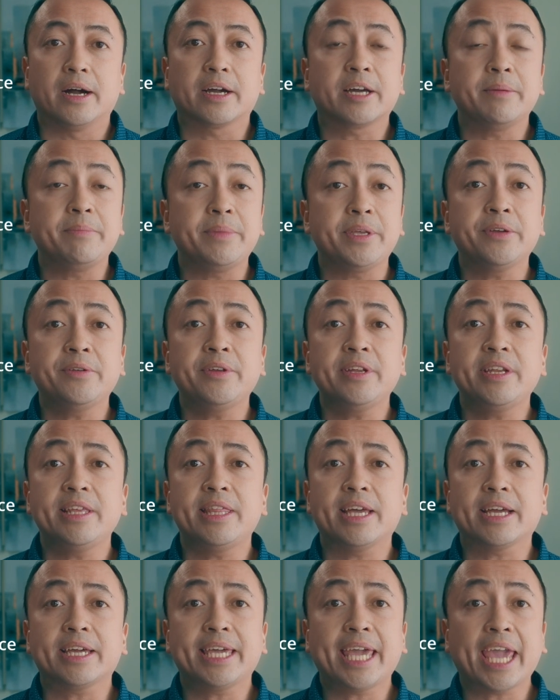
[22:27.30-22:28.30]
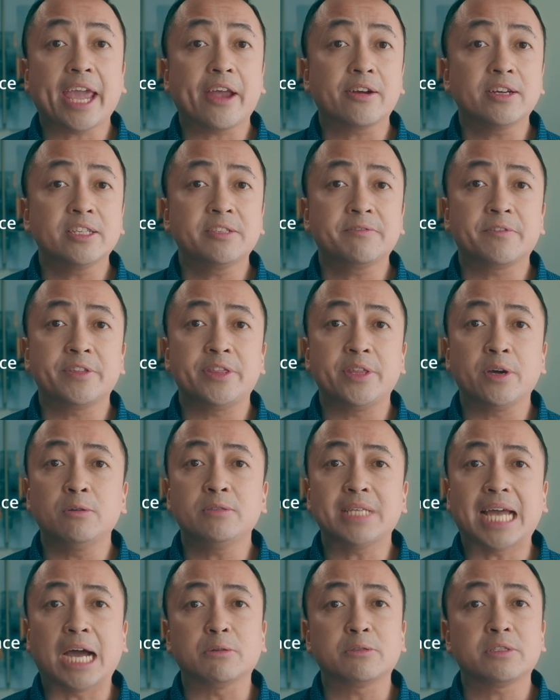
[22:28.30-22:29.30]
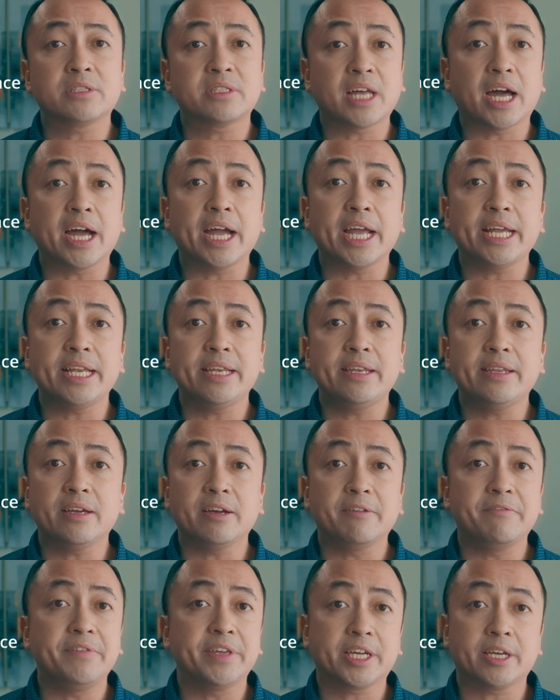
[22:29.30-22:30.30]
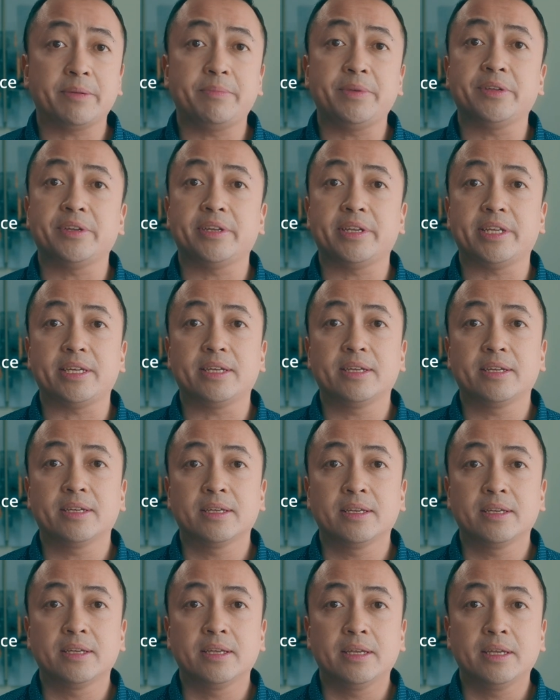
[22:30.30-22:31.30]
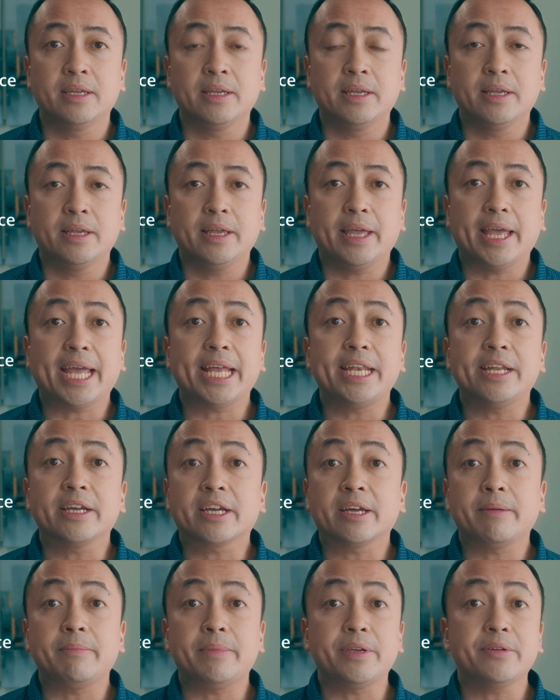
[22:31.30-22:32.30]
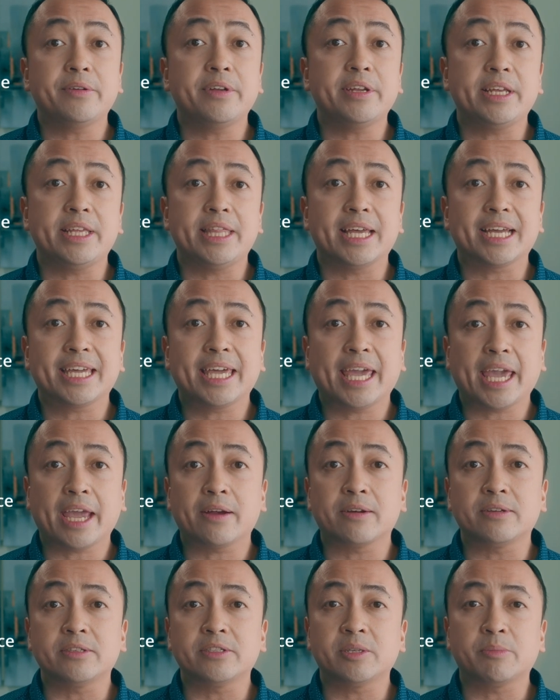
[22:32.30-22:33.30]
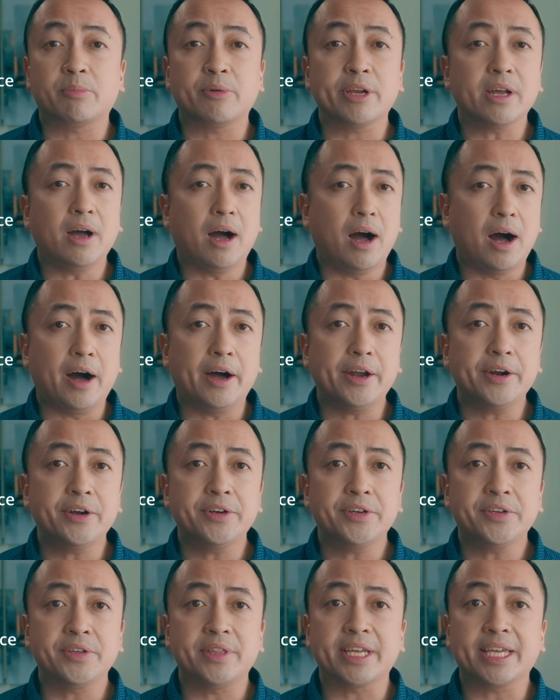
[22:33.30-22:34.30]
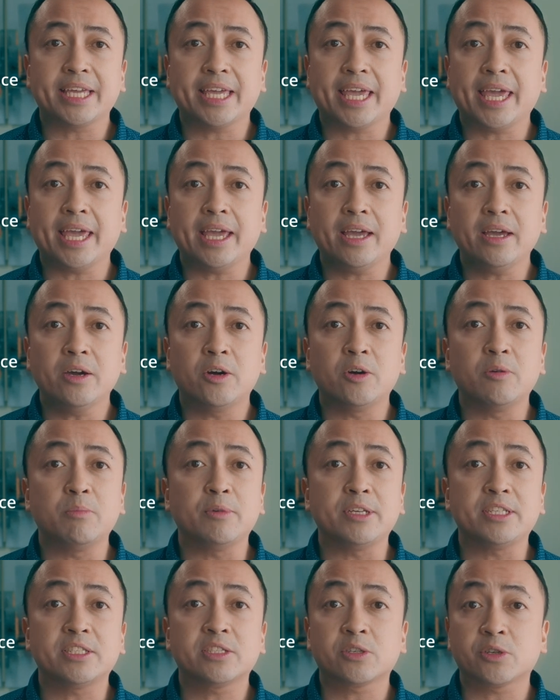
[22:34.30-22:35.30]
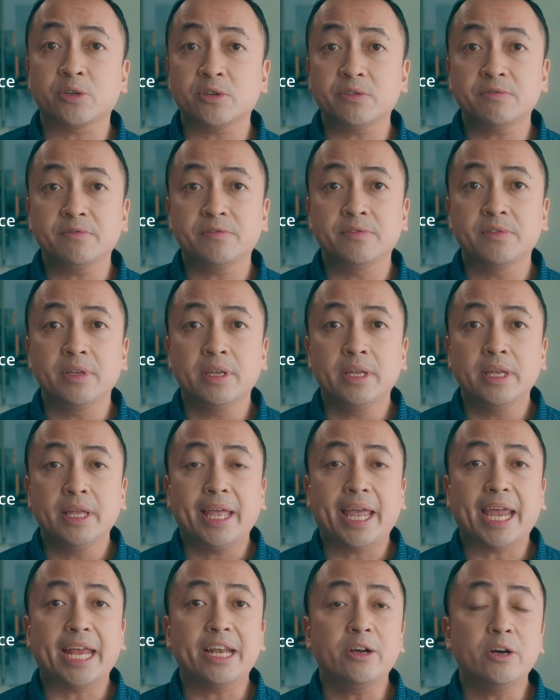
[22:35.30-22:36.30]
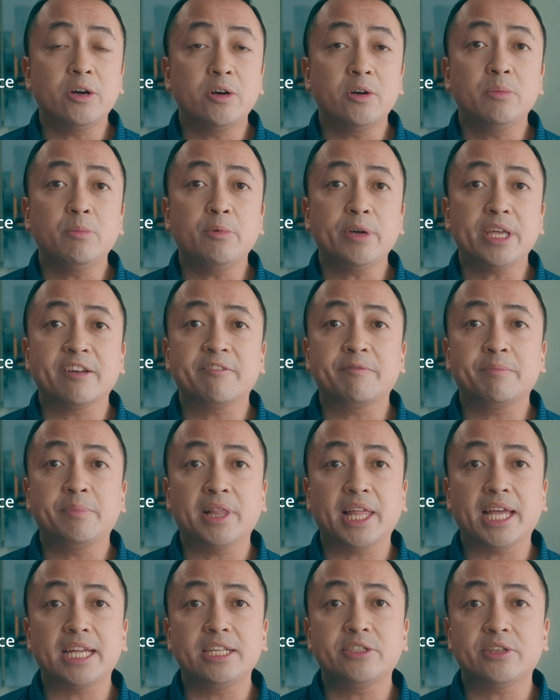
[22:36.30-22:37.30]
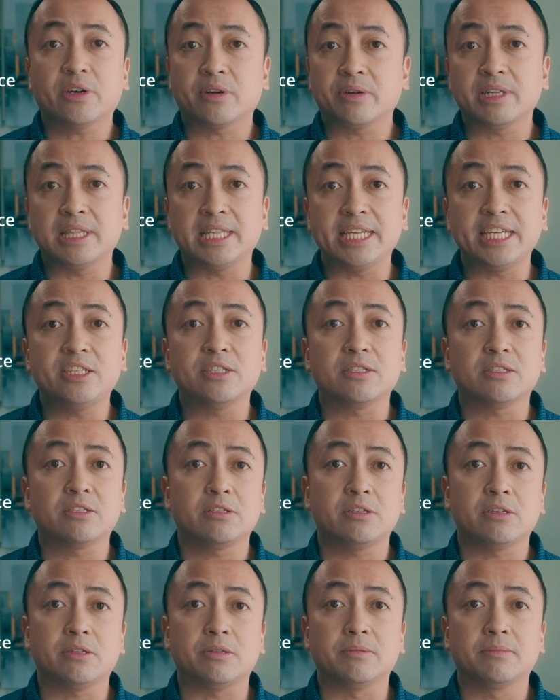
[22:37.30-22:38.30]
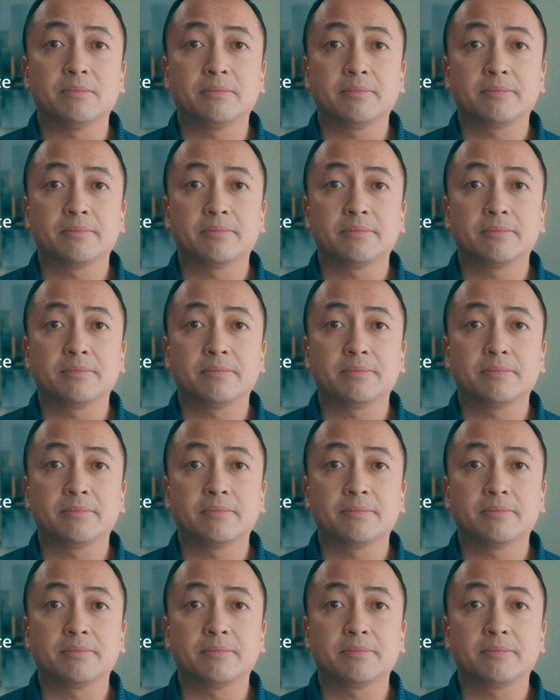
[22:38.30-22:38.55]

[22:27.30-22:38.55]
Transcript: A community that cares for those outside of the community, and a community that cares to bring honor to the King whom we serve and whom we have pledged our allegiance to.